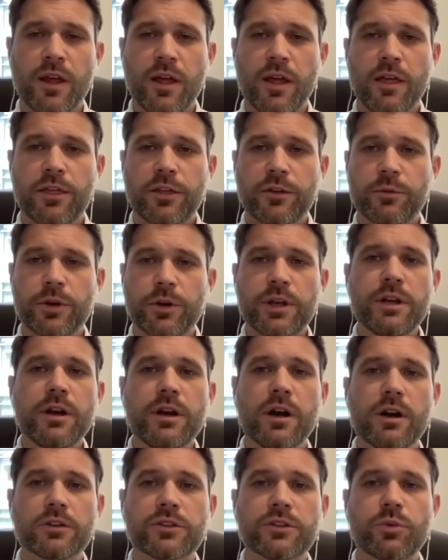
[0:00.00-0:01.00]
Three,
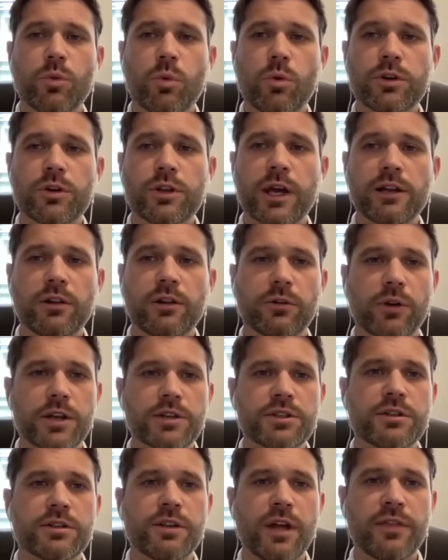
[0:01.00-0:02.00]
a sworn
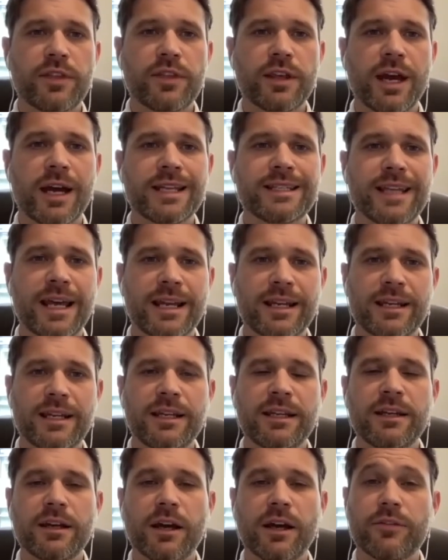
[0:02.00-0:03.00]
declaration that the
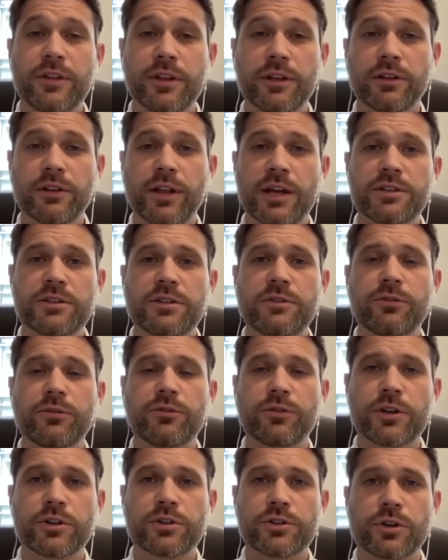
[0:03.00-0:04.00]
identity of the alleged
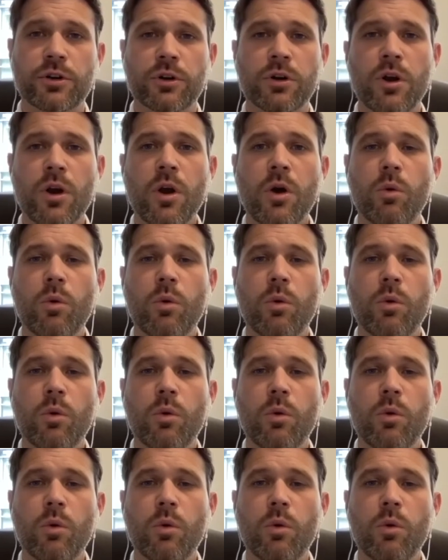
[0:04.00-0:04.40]
infringer